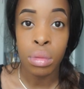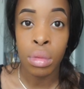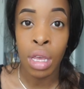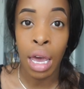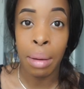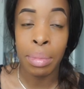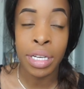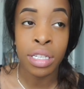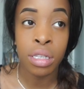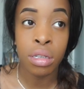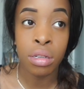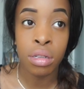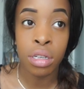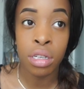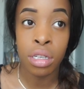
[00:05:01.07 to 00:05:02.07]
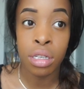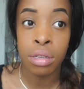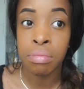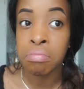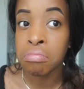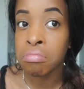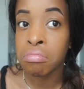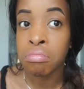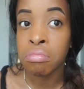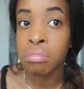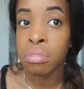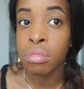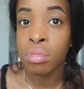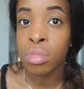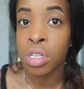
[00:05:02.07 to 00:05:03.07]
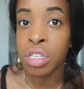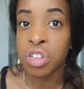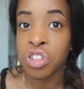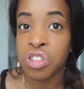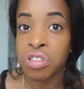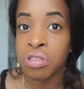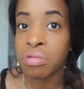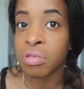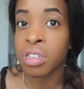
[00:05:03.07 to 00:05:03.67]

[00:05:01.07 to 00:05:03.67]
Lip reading: yeah, basically, he just